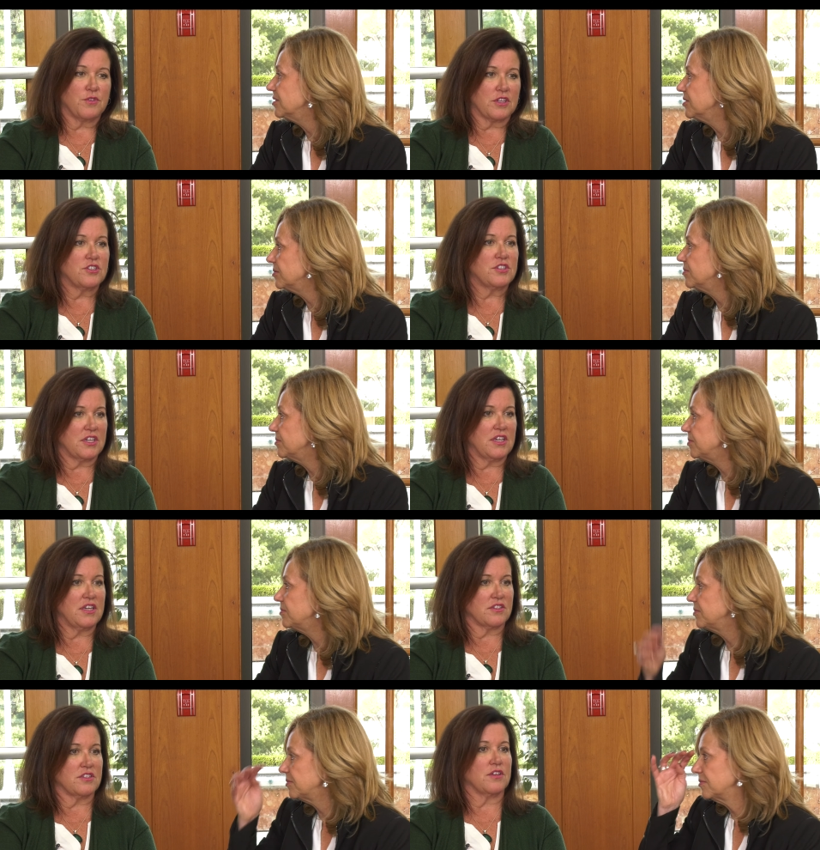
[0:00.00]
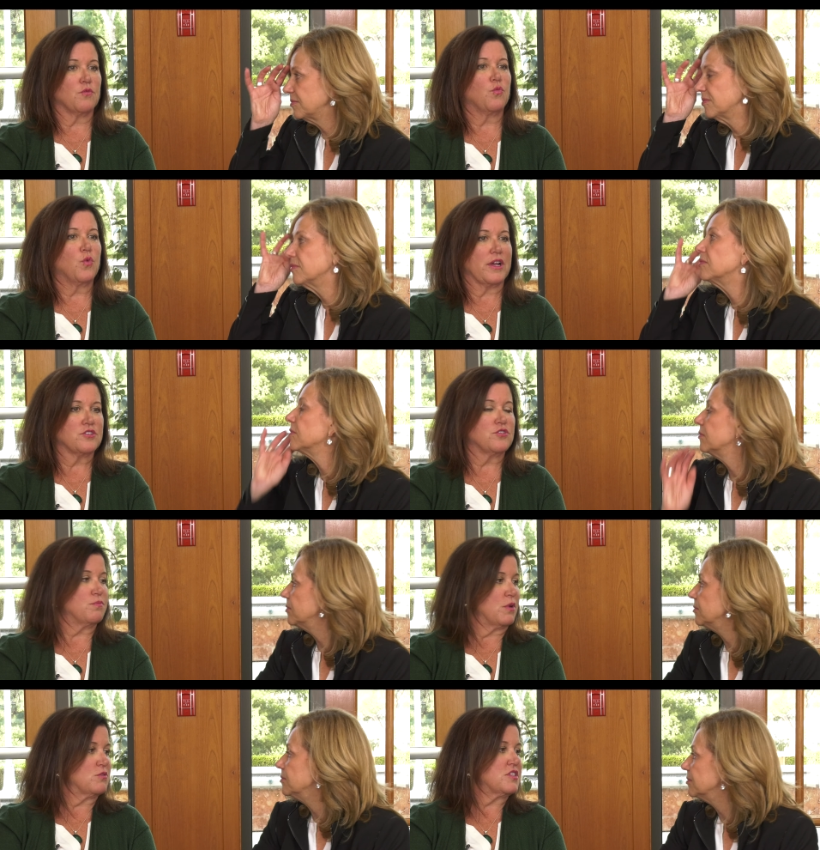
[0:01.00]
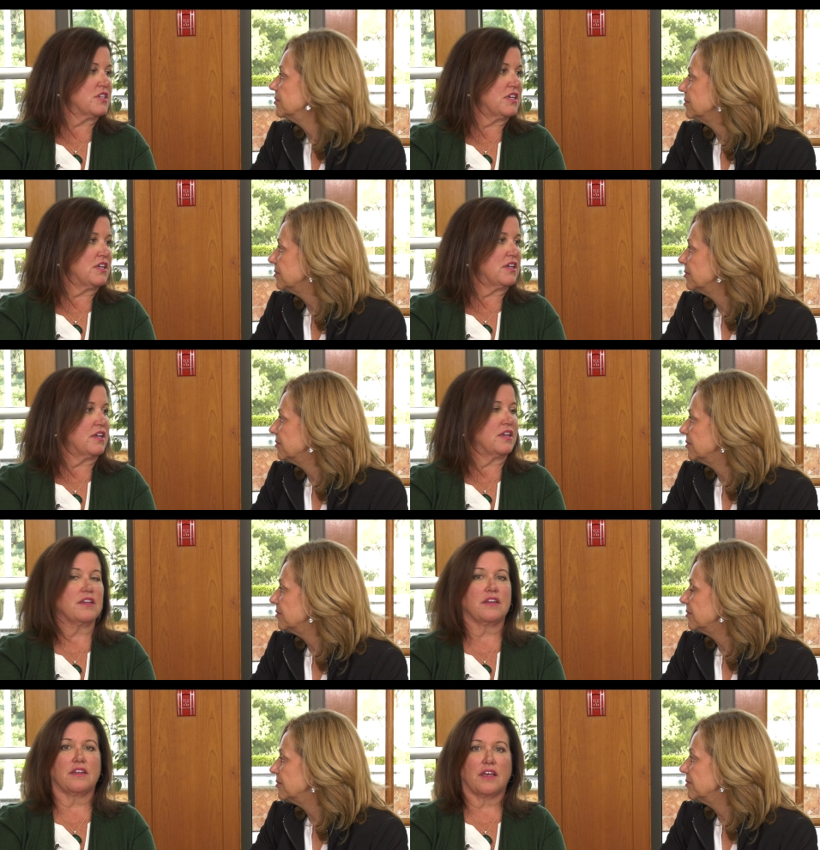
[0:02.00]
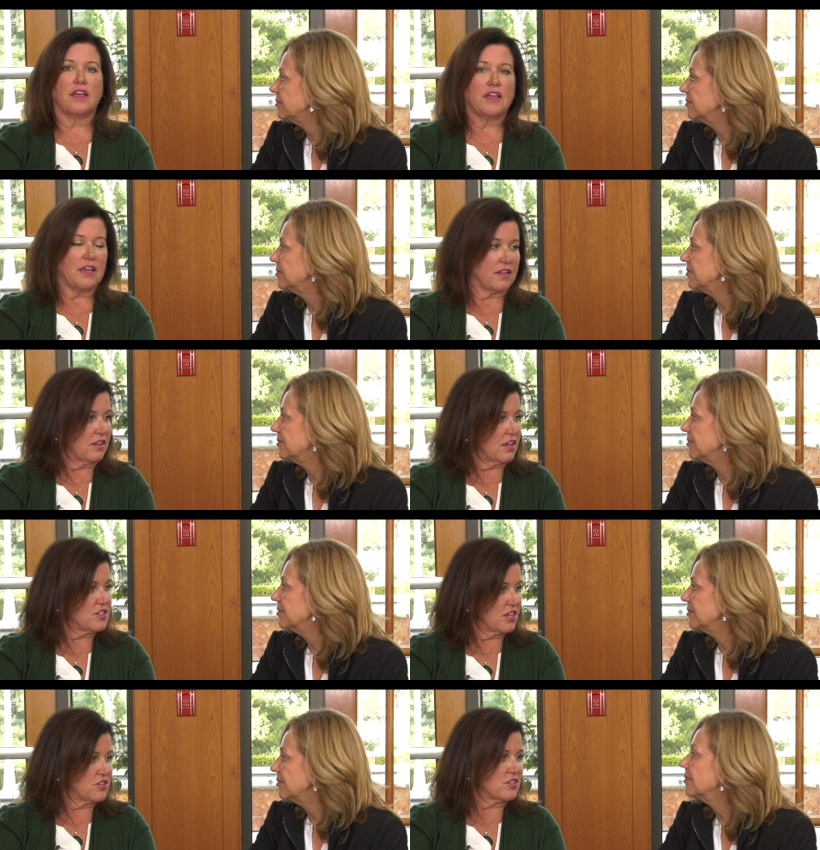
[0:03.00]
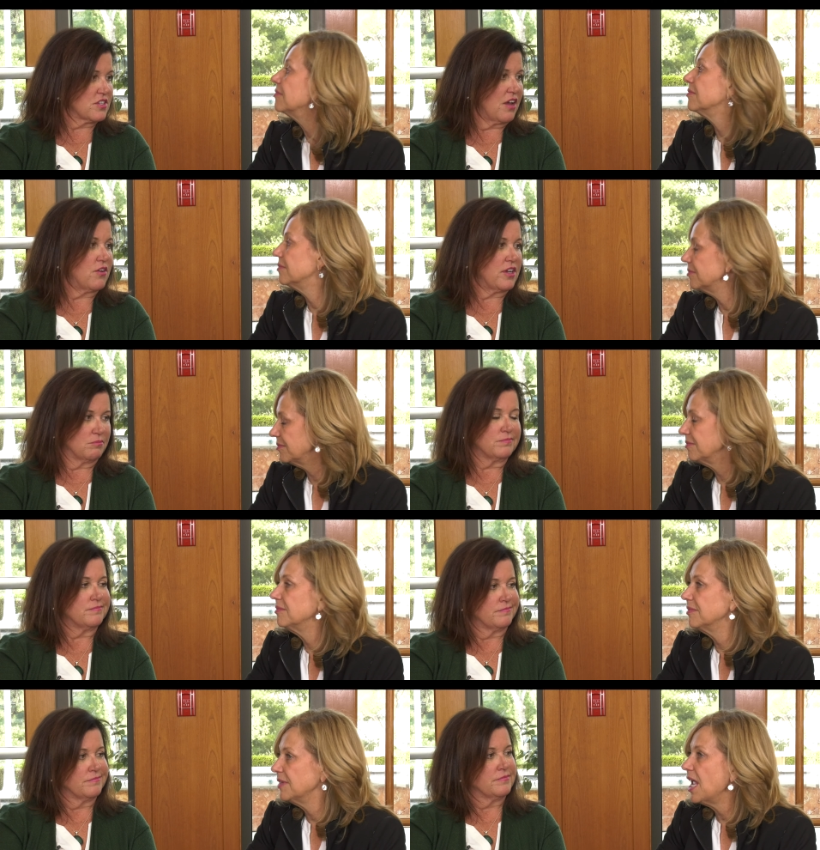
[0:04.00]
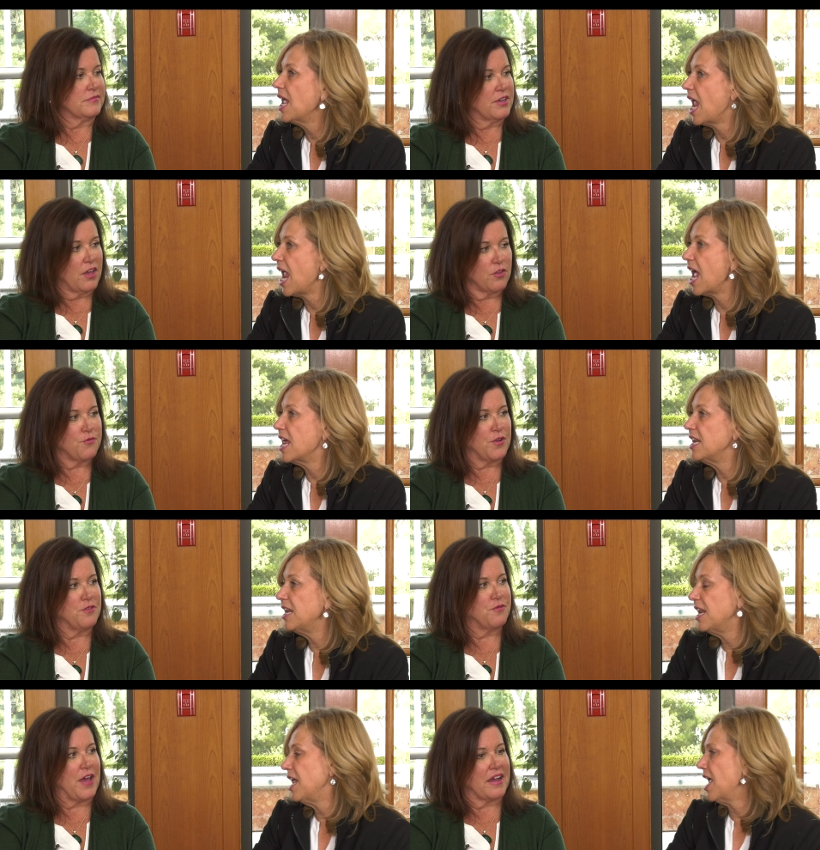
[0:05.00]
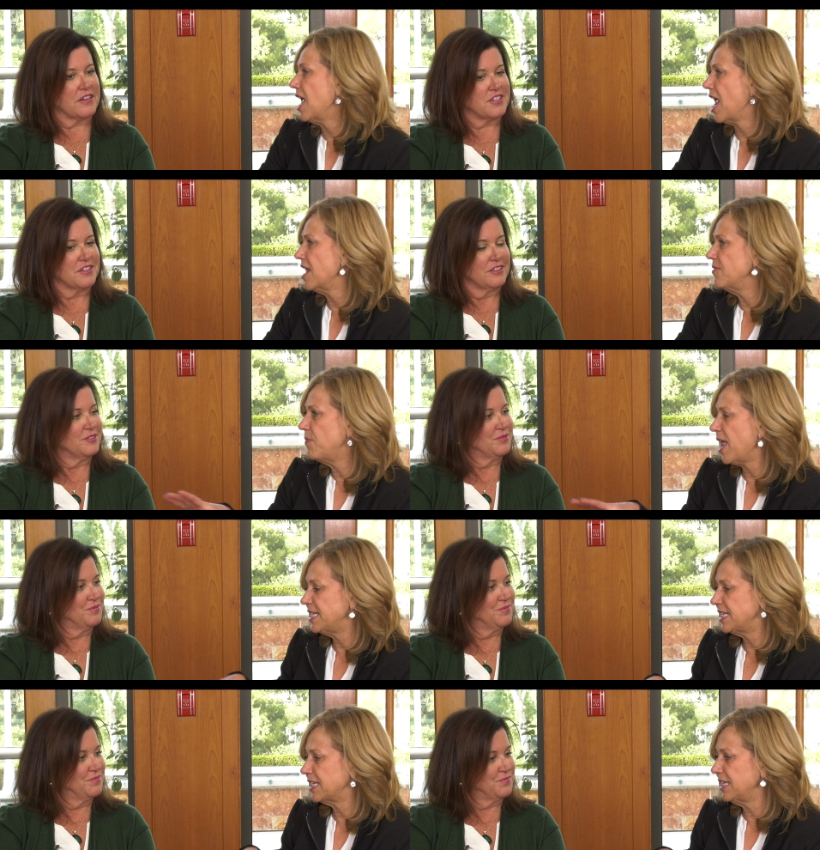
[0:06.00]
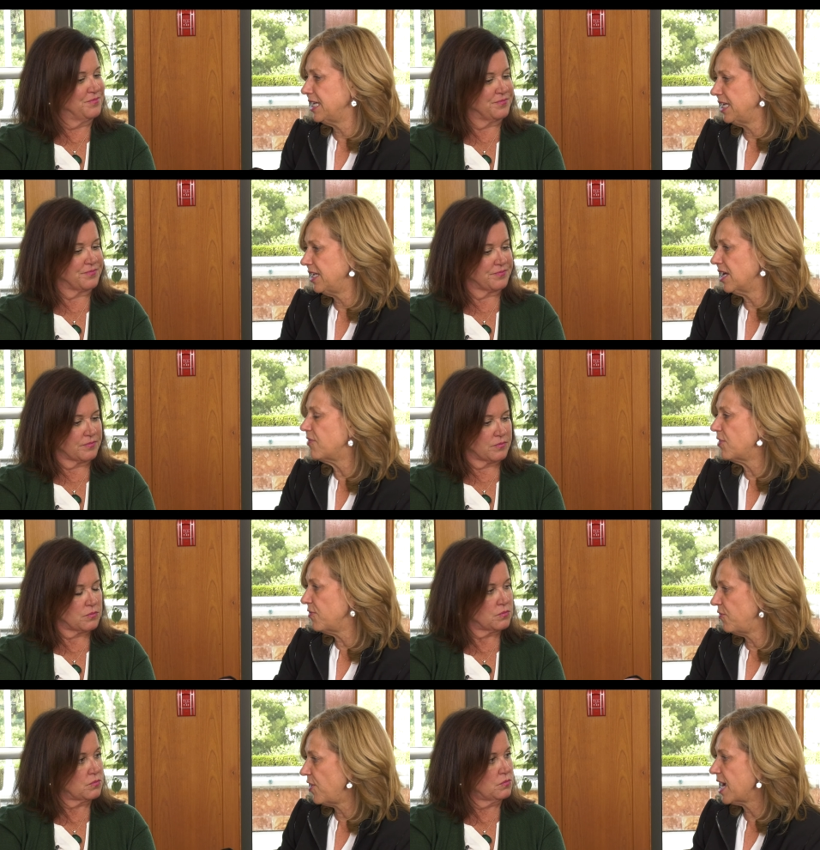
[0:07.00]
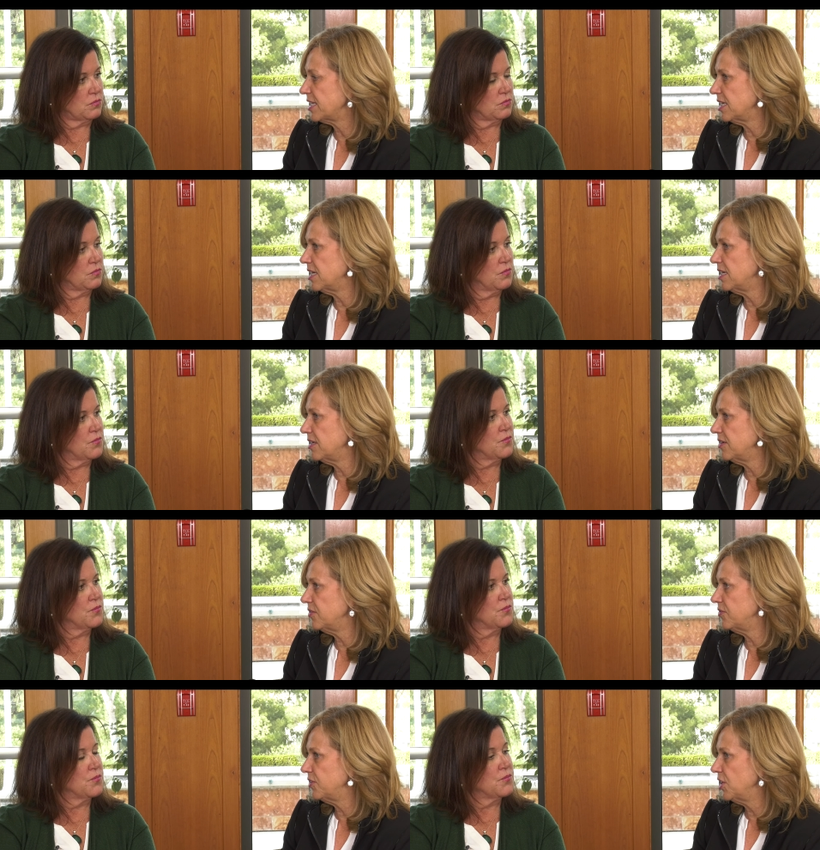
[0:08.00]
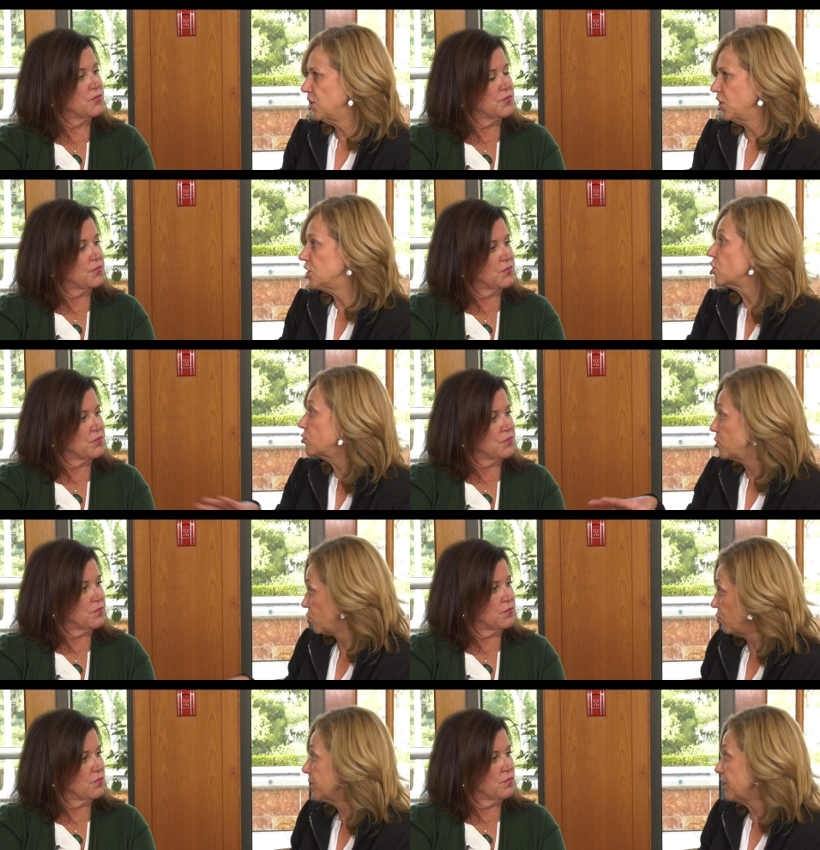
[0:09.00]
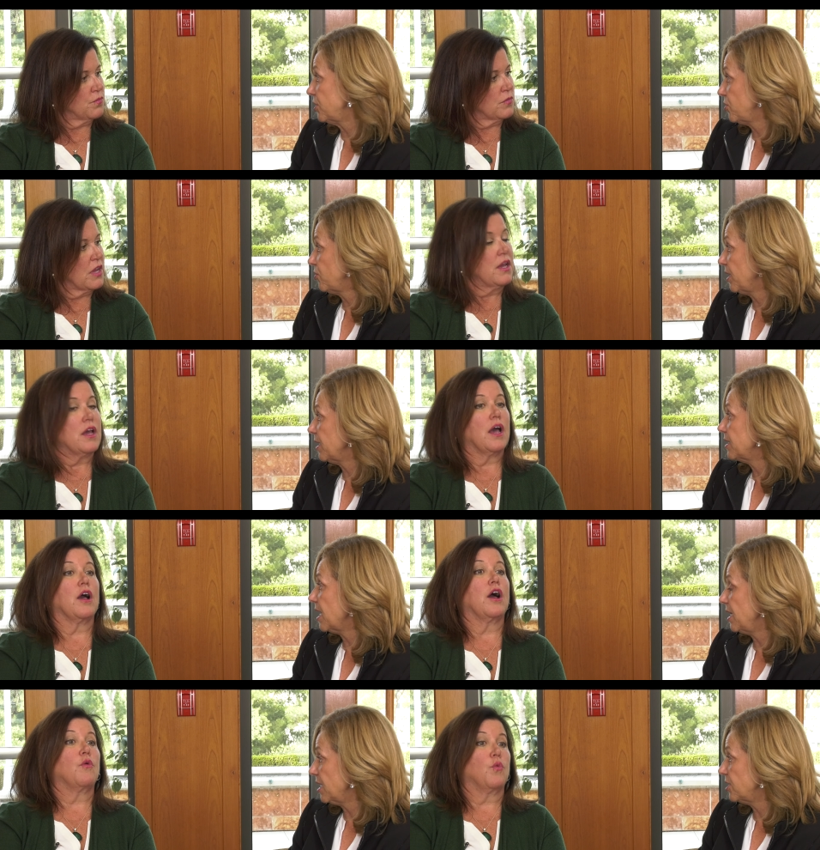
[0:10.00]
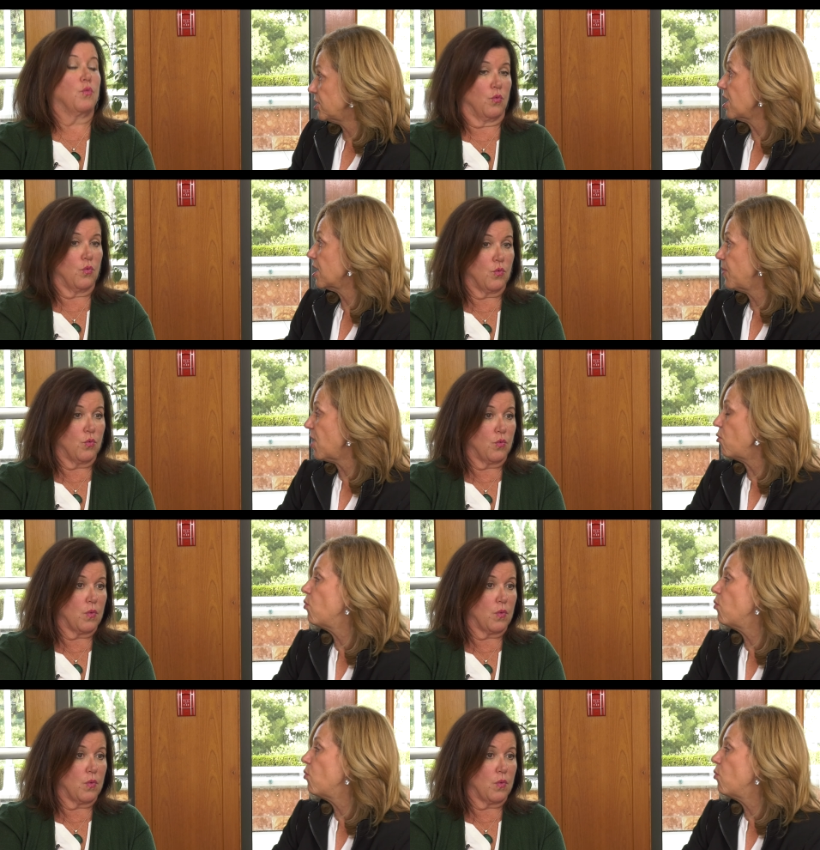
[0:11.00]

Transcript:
Speaker 1: Village City is the westernmost city in Los Angeles County. Another and, fun
Speaker 2: fact. And basically, a fun fact of its own school district and let's talk about